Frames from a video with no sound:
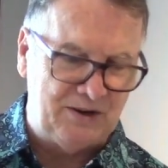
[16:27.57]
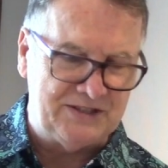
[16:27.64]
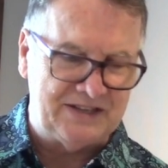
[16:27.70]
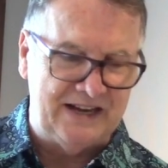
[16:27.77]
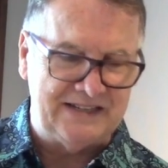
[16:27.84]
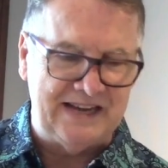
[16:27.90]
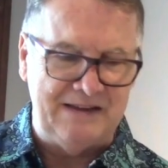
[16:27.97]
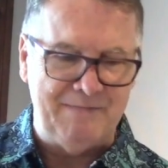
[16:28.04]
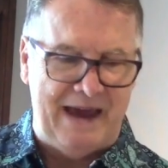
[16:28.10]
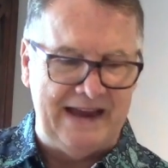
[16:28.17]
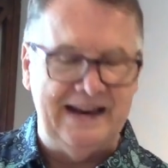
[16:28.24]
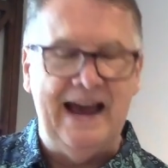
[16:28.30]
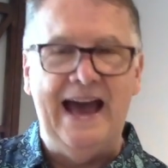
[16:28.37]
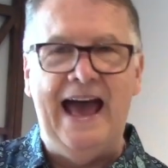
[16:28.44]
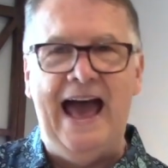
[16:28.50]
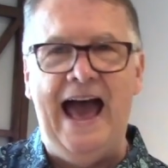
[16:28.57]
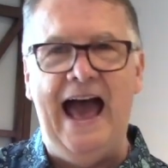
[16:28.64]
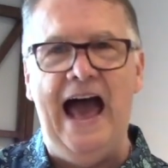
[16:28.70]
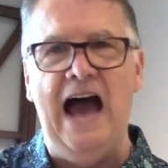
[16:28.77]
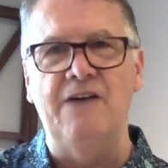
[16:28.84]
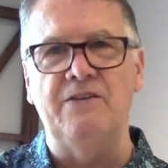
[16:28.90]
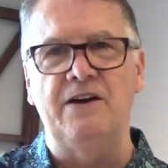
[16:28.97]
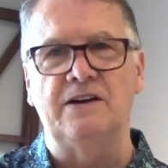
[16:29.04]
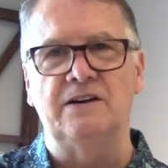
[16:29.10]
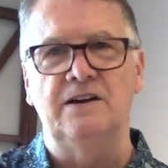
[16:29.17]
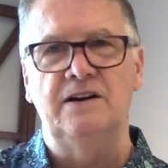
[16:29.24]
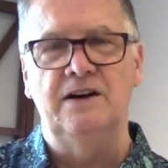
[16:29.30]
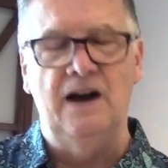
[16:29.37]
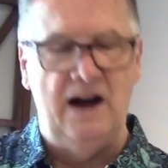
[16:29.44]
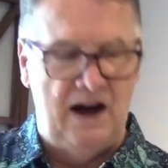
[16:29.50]
It says he made havoc
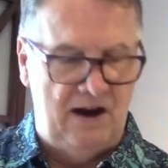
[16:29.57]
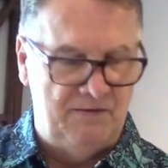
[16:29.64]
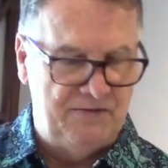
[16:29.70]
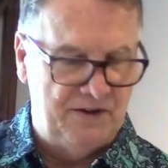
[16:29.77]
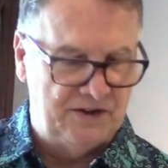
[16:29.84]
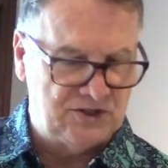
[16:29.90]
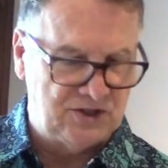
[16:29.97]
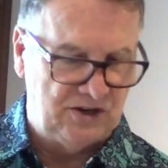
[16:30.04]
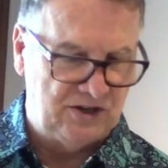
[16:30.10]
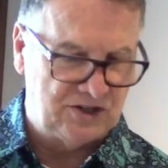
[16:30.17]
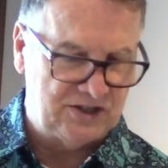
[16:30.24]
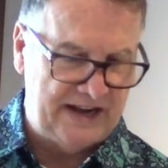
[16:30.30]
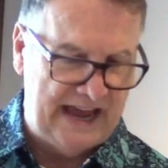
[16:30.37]
of the church,